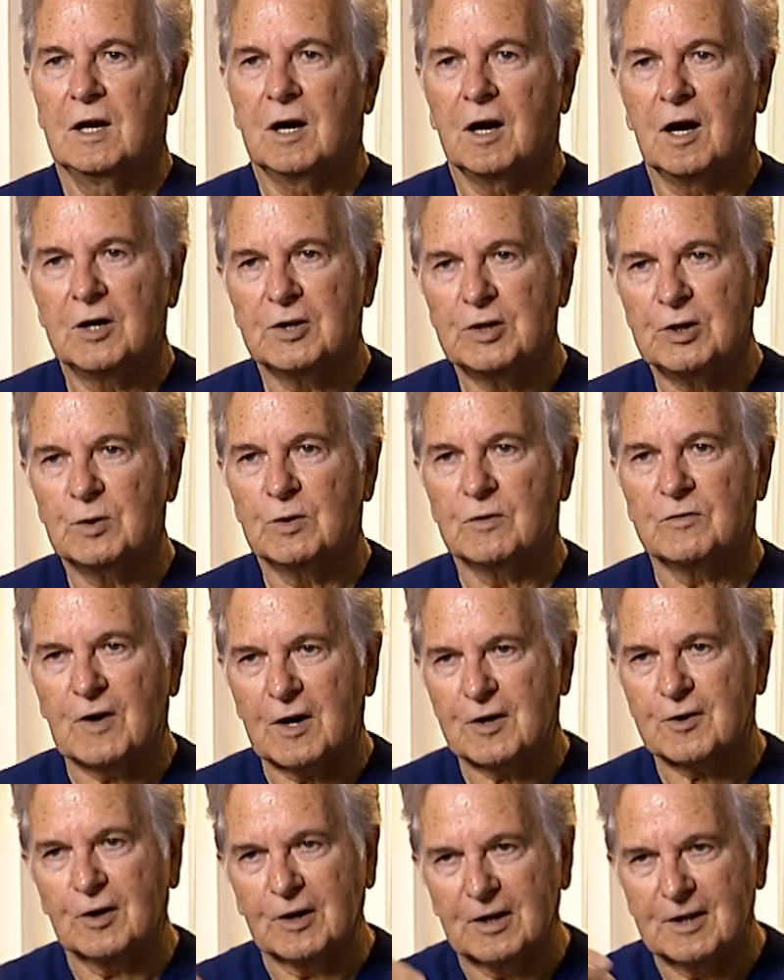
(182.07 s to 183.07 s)
I knew if I
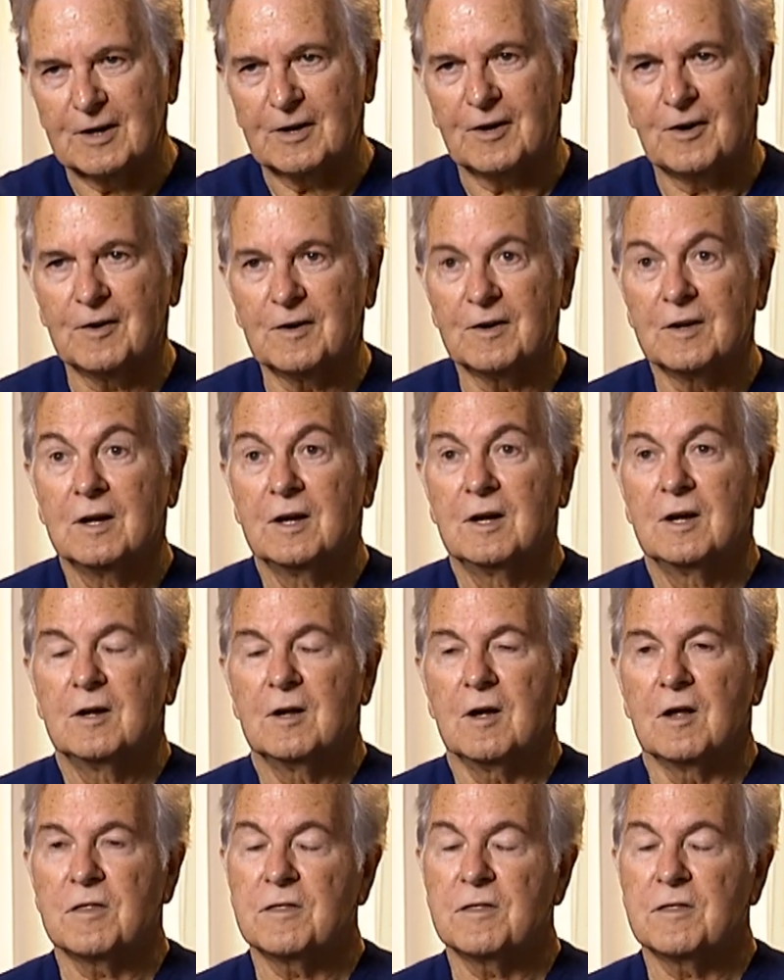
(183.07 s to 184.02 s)
could get on a